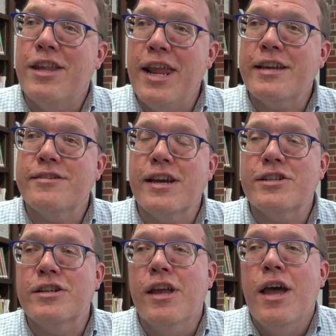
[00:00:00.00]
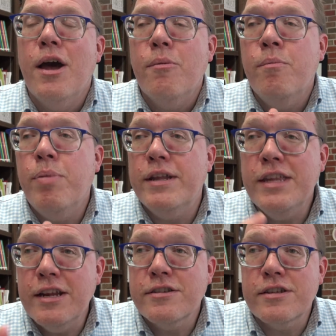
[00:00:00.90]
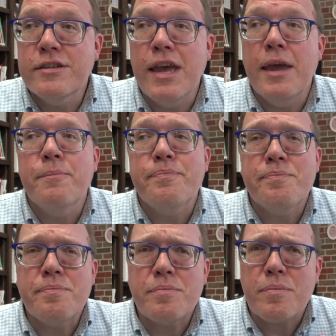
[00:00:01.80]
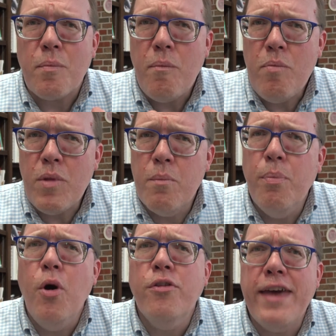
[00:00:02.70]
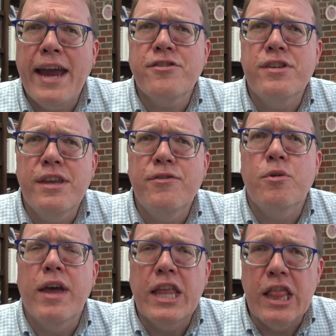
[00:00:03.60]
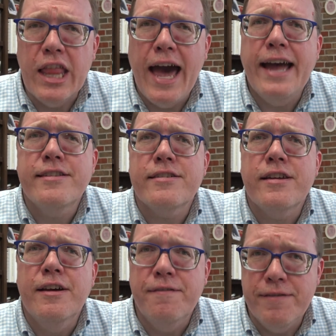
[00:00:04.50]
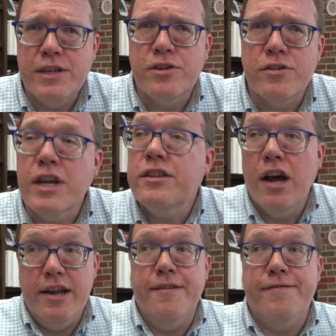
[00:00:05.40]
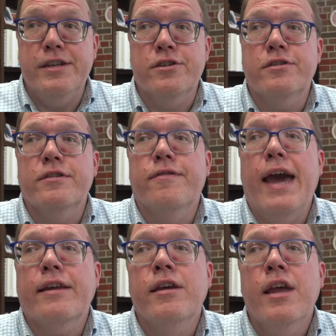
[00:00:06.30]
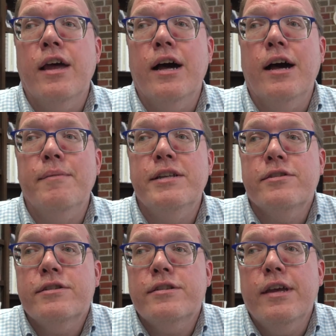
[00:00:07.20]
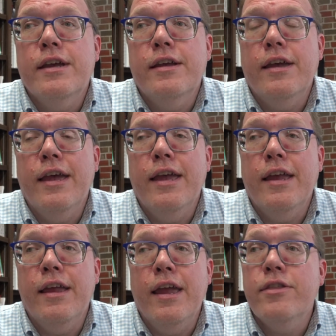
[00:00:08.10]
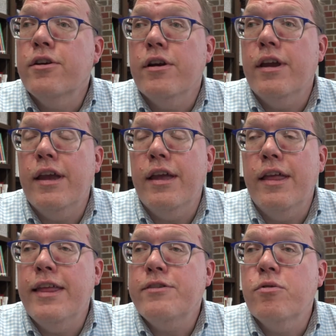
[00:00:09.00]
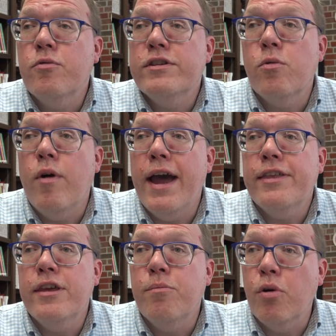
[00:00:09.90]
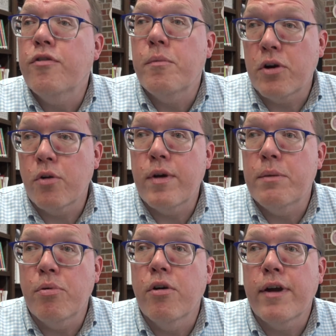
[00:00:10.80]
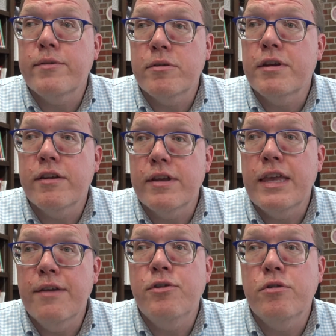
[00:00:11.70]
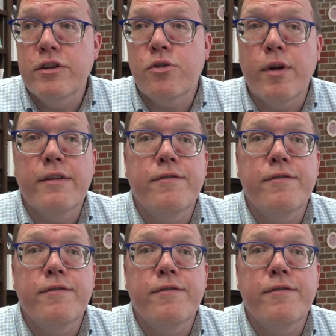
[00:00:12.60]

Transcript: in the next section. But needless to say, both actually give you a lot of features, a ton of features, in fact. And that's one reason why I think both of them are great programs, is because they give you these great